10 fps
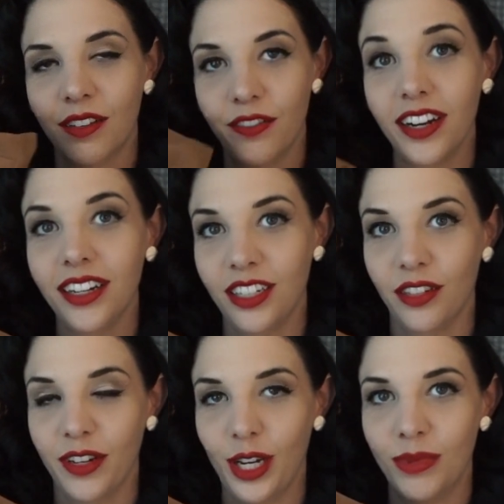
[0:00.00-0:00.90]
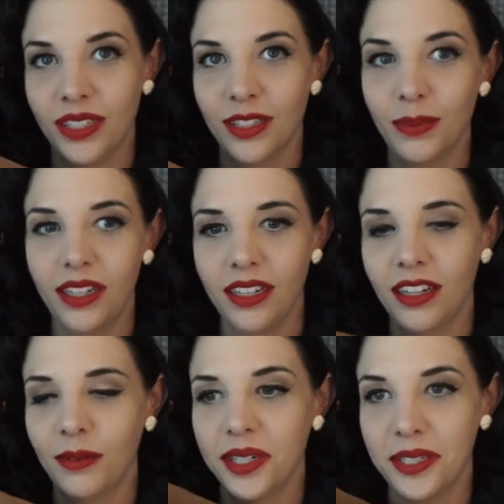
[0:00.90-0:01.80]
fairy tale vibes in Sweden.
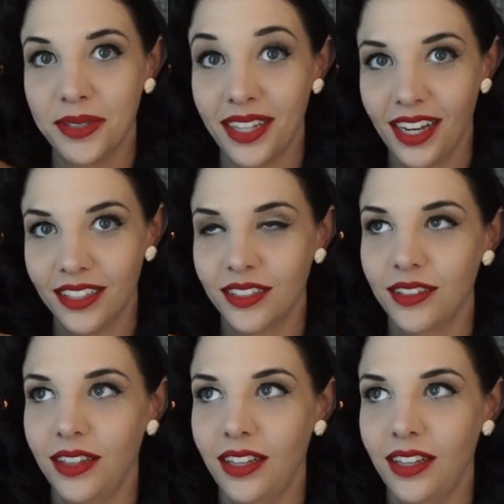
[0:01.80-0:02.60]
I wore it to a castle